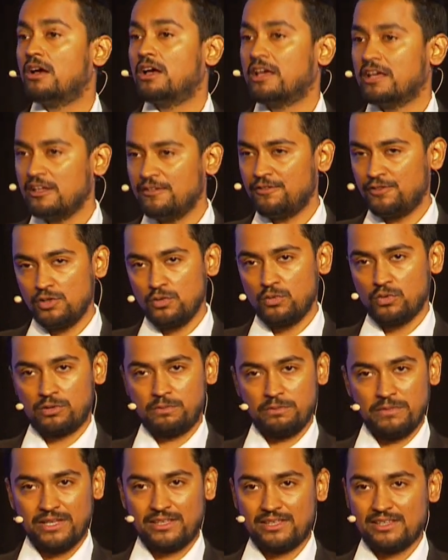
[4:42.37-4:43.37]
If you are
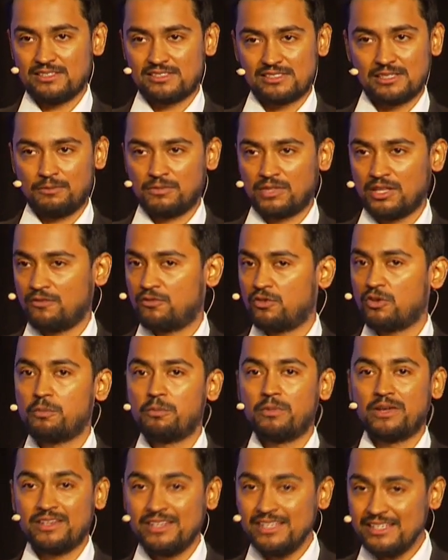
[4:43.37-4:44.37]
making something for
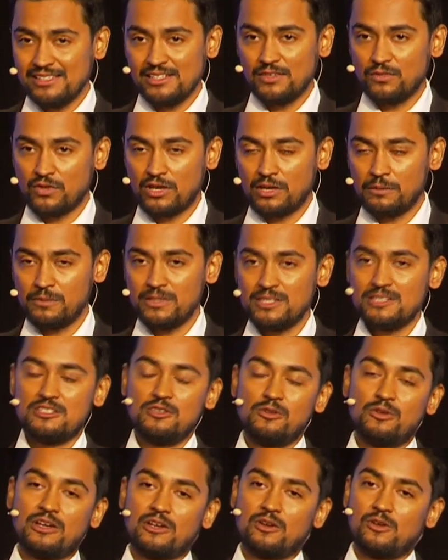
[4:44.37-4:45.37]
marine environment, you
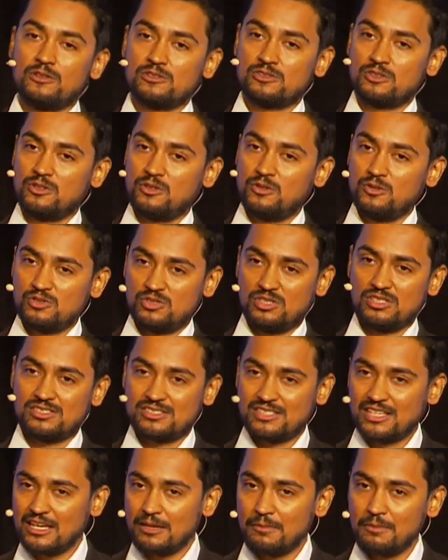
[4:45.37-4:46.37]
can also use the
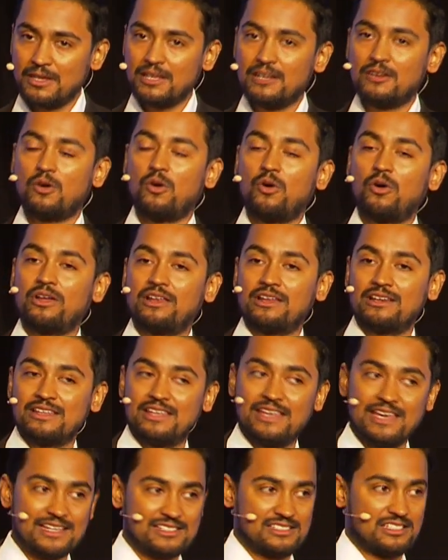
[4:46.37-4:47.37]
same in oil and
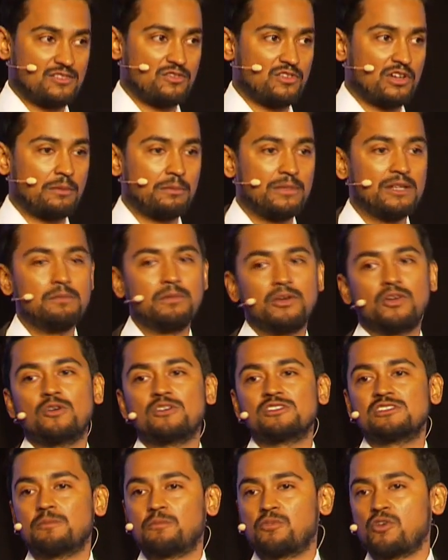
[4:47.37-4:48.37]
gas environment because
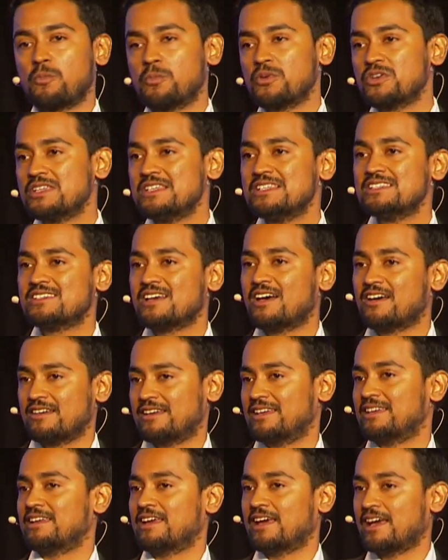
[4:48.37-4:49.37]
the properties are
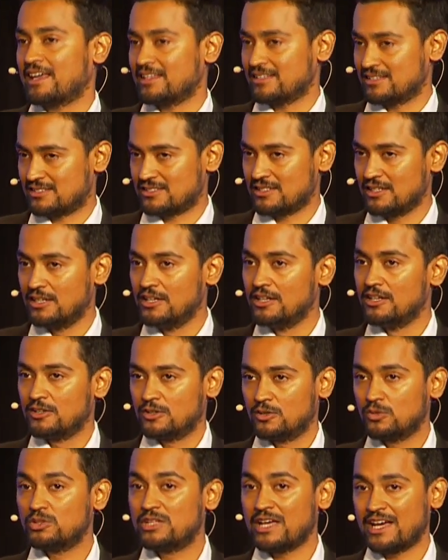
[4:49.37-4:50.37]
enhanced
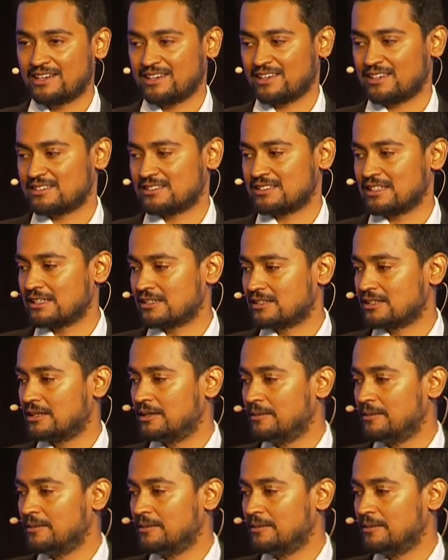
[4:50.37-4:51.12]
to that extent.